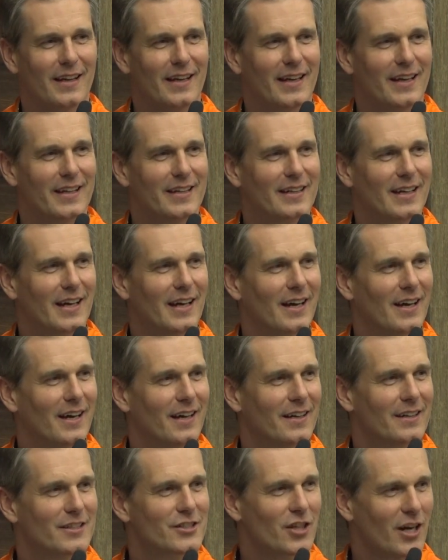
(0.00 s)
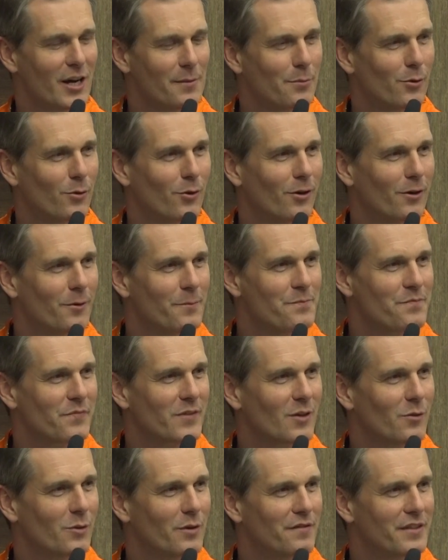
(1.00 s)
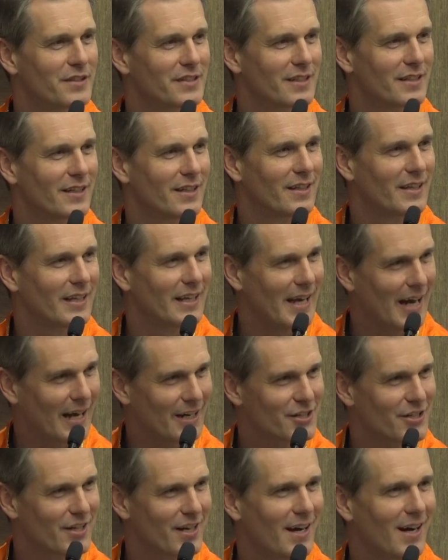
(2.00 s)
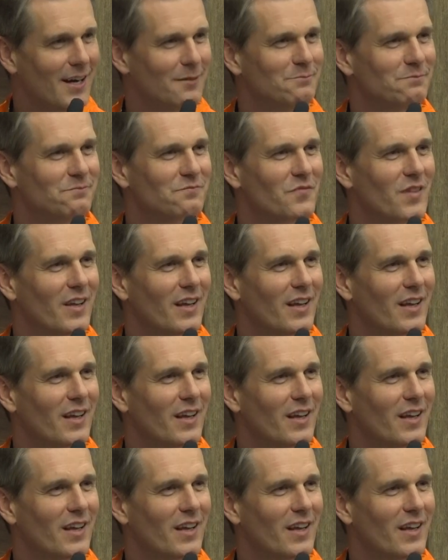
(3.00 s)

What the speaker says: Jaipur. We visited the Ashram